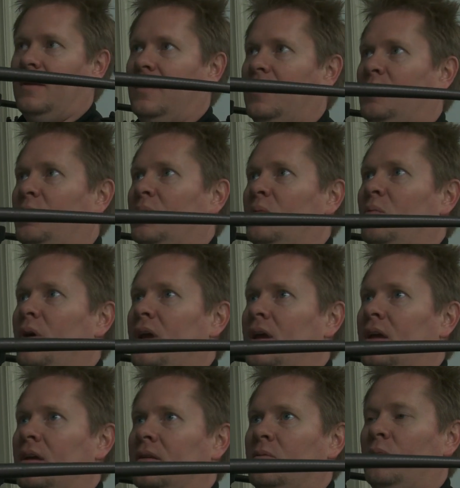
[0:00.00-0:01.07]
It would be
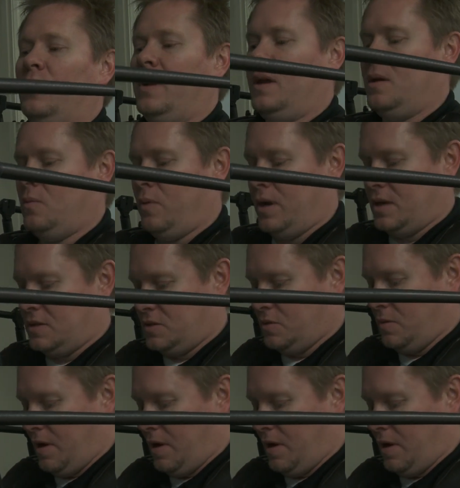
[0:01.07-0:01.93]
way too